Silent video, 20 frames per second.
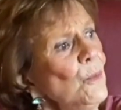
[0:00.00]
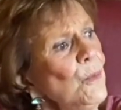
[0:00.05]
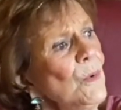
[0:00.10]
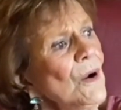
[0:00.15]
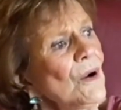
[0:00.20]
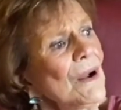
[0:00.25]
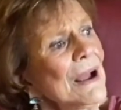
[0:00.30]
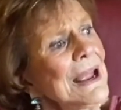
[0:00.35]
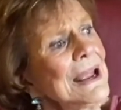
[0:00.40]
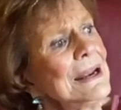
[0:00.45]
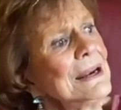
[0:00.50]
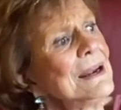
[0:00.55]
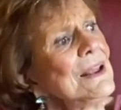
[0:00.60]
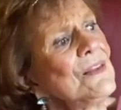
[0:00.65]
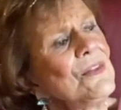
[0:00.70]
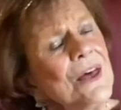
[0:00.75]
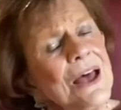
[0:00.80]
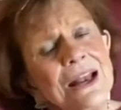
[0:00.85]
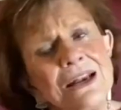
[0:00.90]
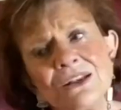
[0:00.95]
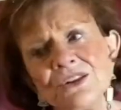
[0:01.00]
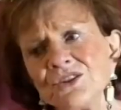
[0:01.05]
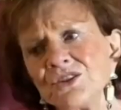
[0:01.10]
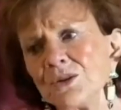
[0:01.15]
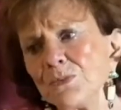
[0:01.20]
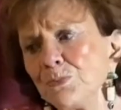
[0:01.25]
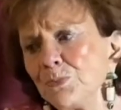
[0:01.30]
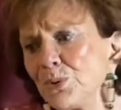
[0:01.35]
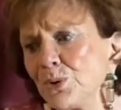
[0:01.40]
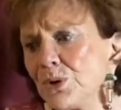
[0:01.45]
"Well, Annie, that is
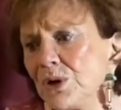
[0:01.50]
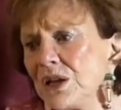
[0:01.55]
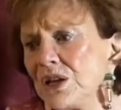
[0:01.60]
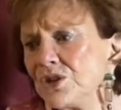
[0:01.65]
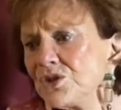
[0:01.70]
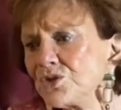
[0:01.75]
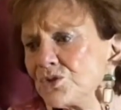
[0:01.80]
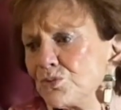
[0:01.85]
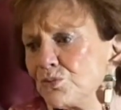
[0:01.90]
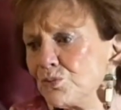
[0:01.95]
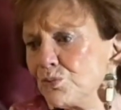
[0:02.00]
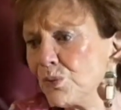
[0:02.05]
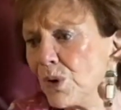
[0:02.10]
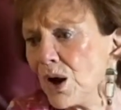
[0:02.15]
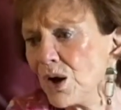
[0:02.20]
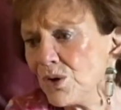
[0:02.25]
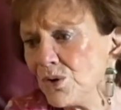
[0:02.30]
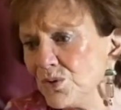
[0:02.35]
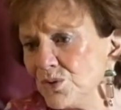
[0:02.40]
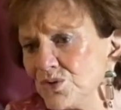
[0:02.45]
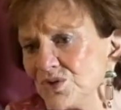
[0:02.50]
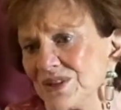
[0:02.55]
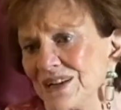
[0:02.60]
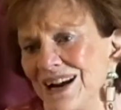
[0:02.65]
the prettiest rose."